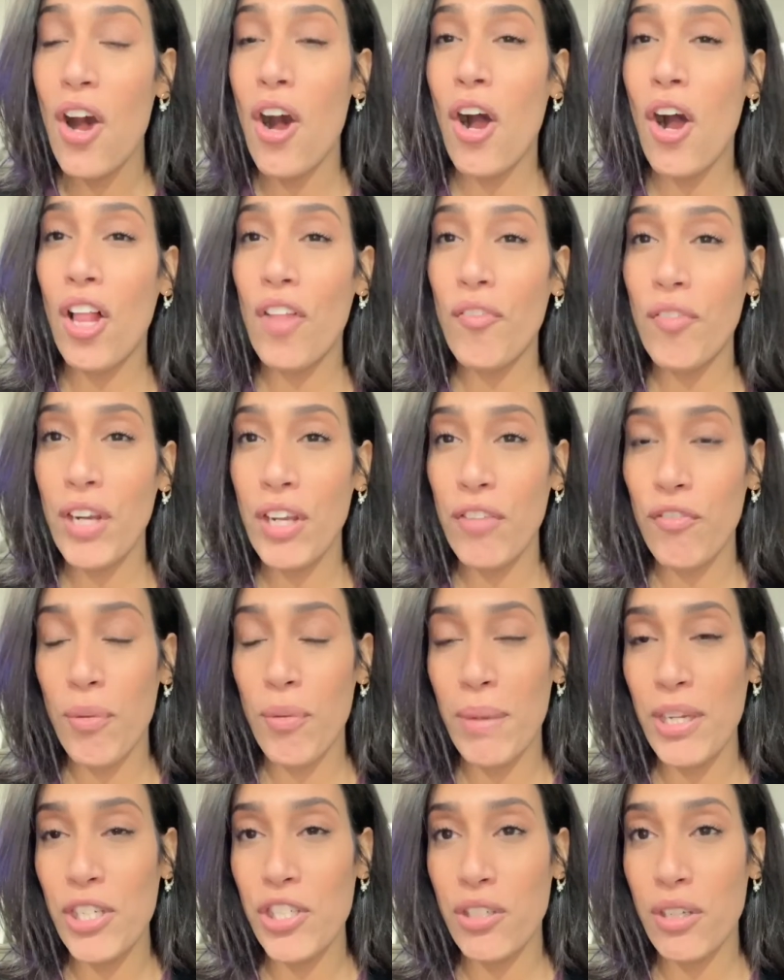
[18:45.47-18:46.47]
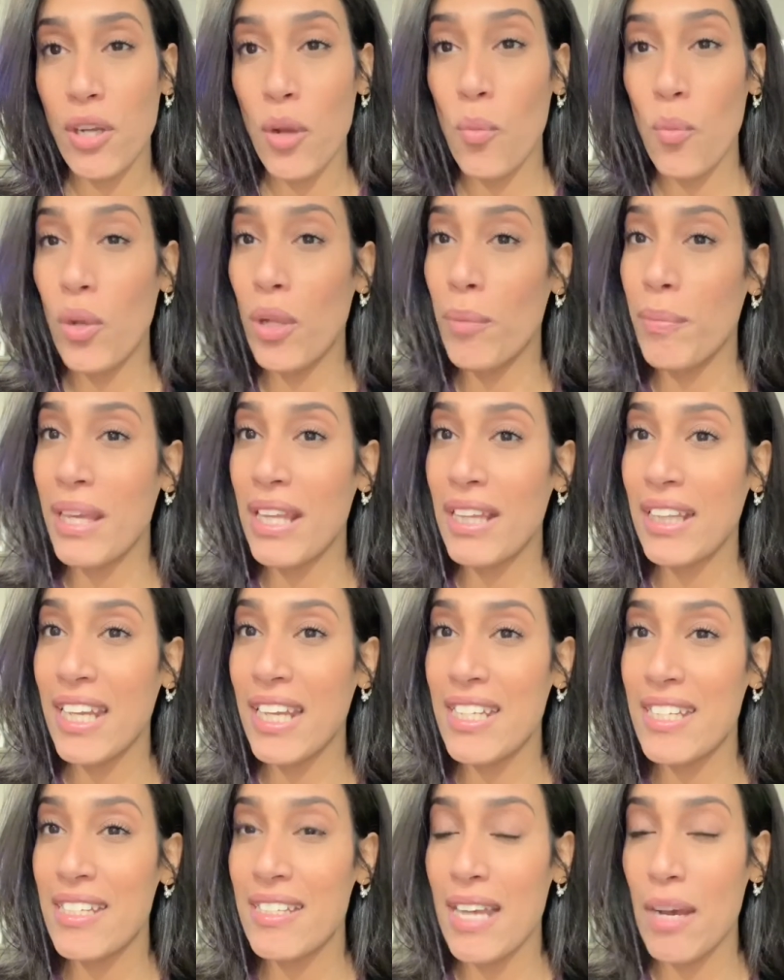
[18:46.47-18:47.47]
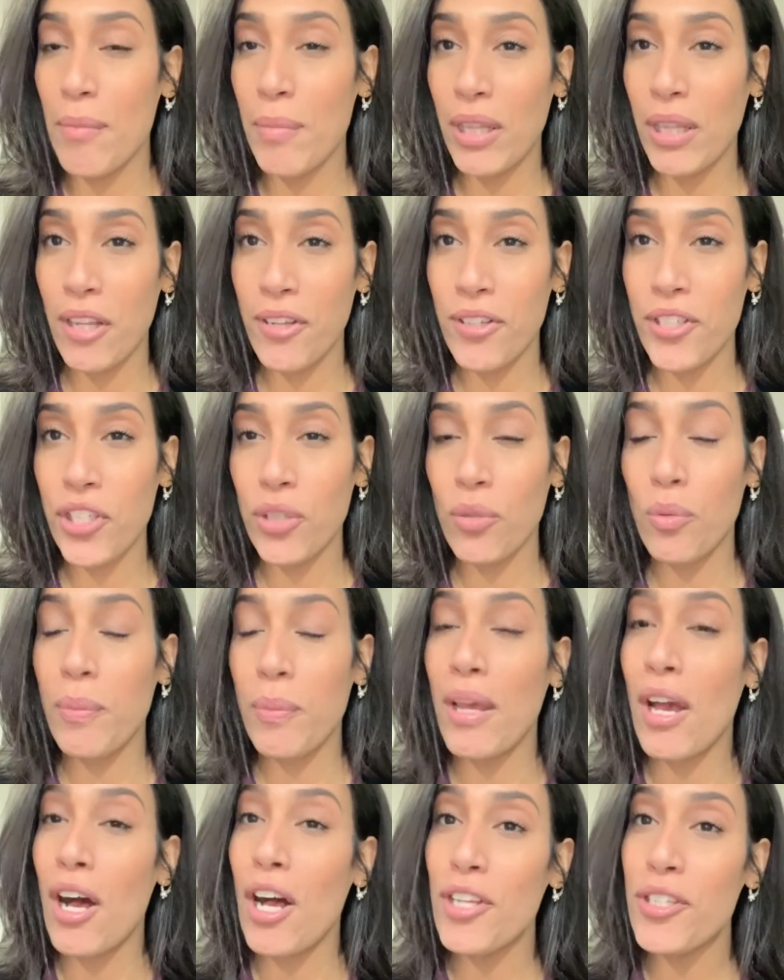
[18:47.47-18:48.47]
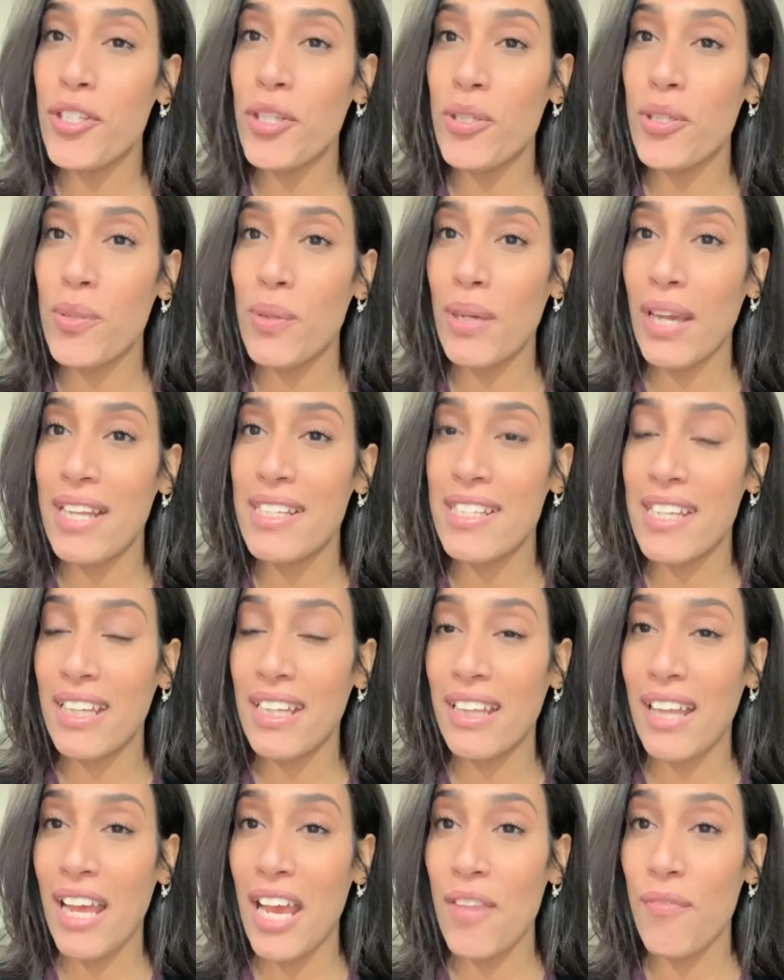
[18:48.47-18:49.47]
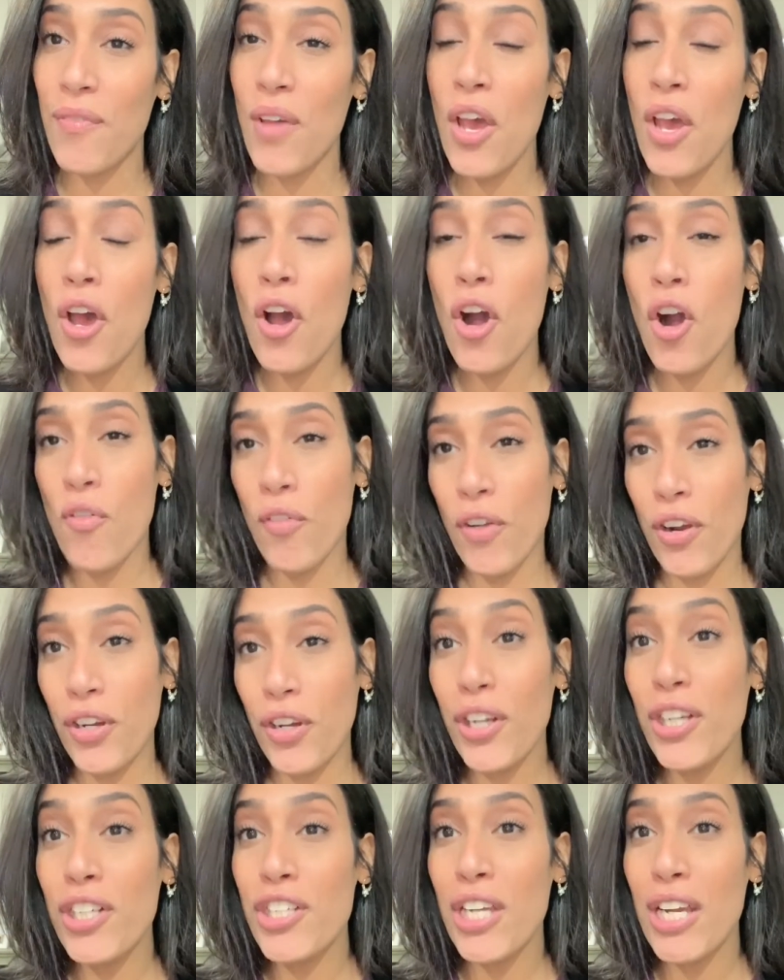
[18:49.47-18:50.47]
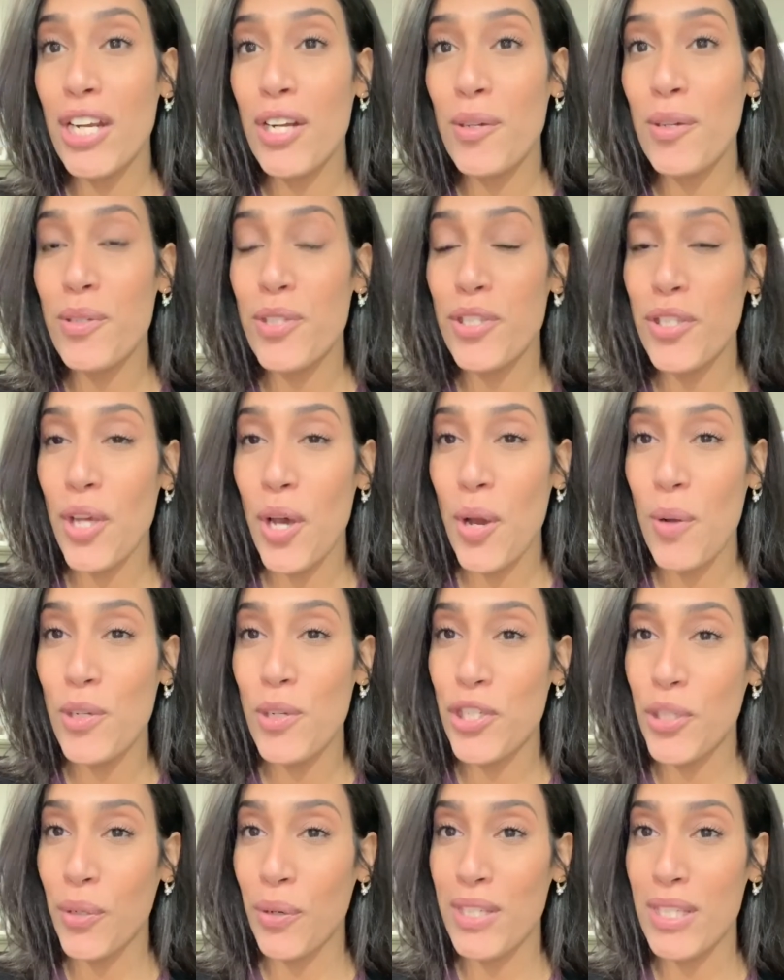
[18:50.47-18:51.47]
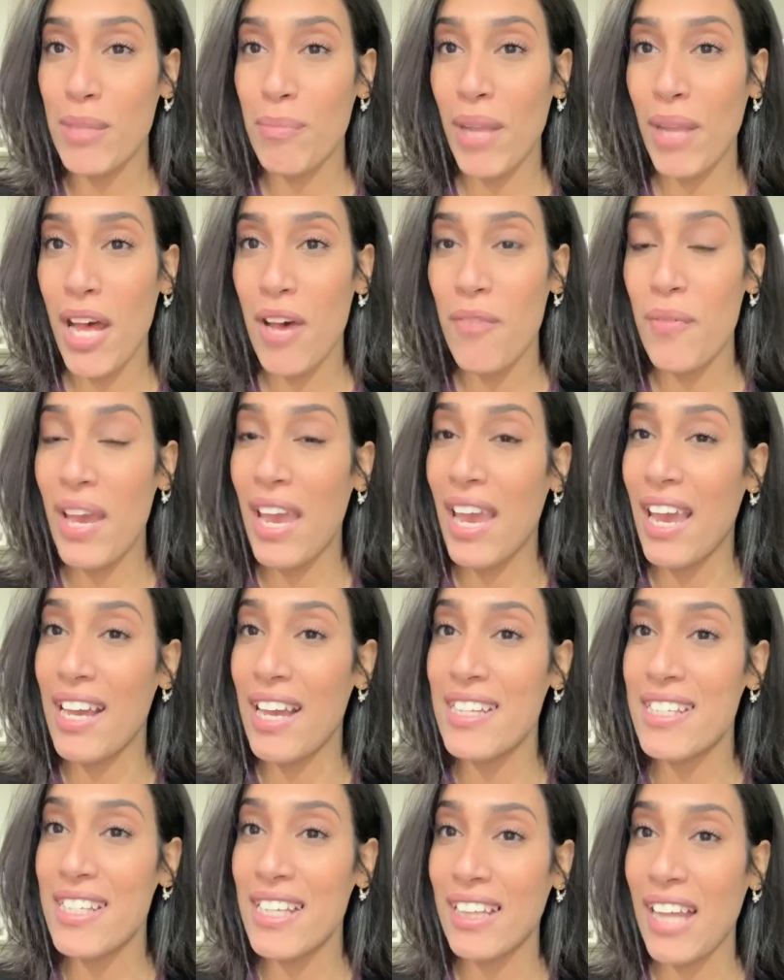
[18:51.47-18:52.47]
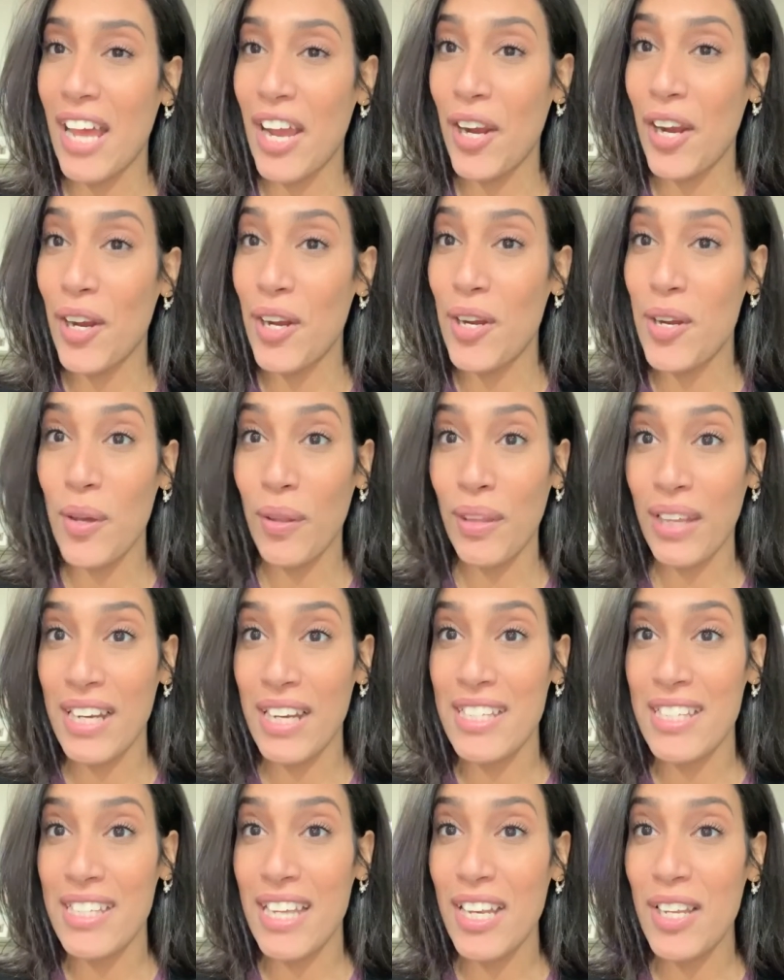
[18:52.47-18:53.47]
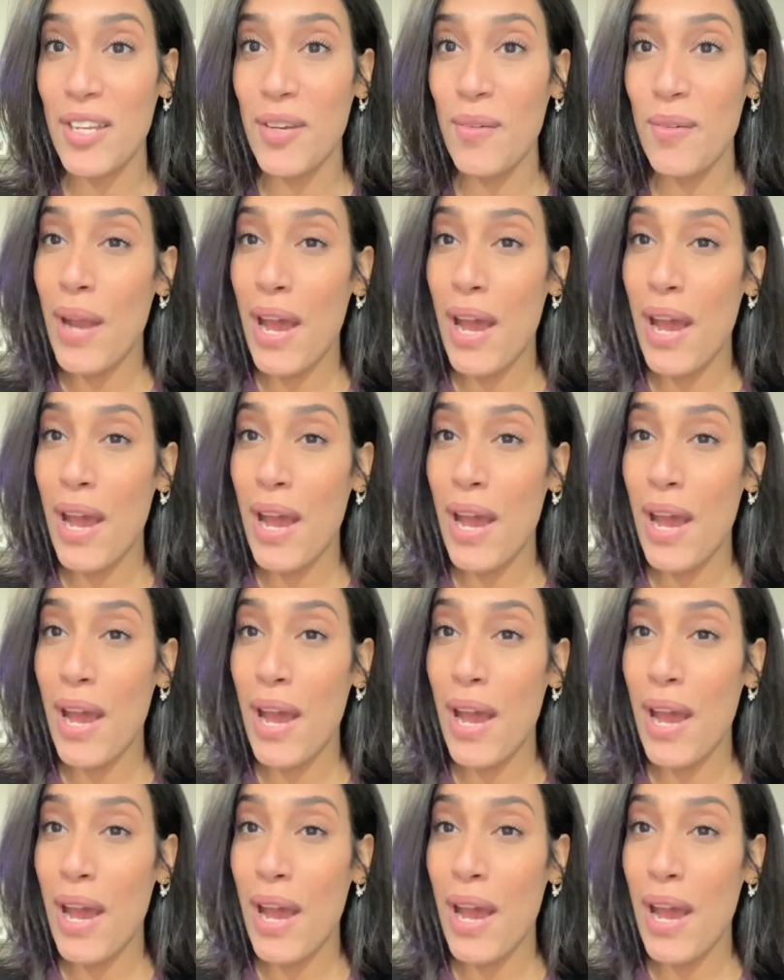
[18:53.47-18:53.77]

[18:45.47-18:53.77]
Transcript: All of her information will be linked down below. She'll be also doing a day in the life over on her channel. So show her some love and let her know that I sent you.